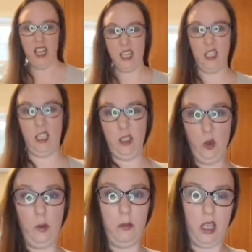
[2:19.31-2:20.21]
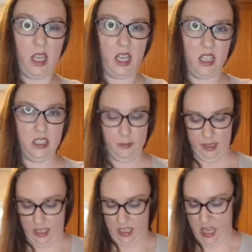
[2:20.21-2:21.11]
gloomy and a little bit
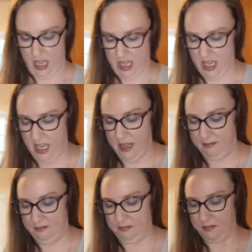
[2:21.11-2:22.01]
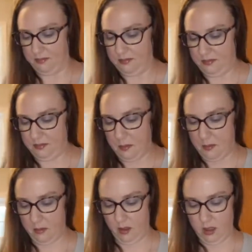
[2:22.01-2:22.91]
yucky.
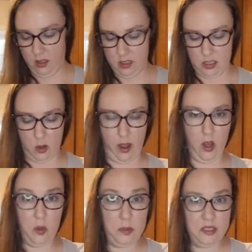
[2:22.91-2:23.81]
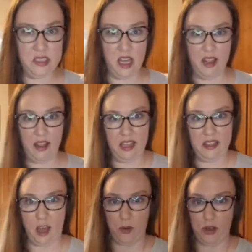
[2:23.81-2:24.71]
So I hope it's not like that
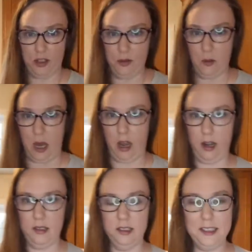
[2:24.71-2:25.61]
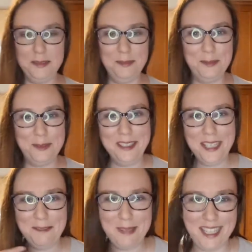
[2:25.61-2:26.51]
where you are. Good morning,
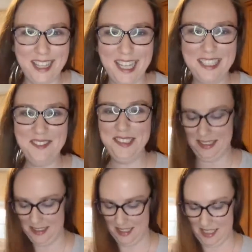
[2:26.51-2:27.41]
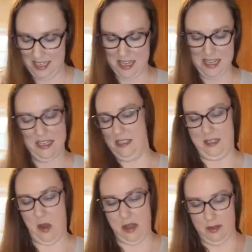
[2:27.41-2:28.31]
my loves. So
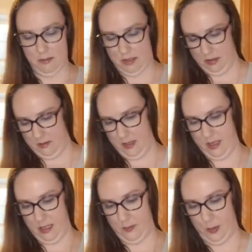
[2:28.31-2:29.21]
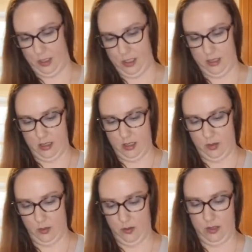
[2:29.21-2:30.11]
all I'm doing is pushing this
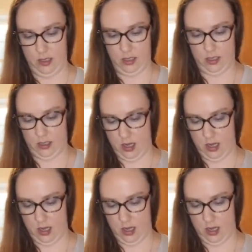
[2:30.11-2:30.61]
through this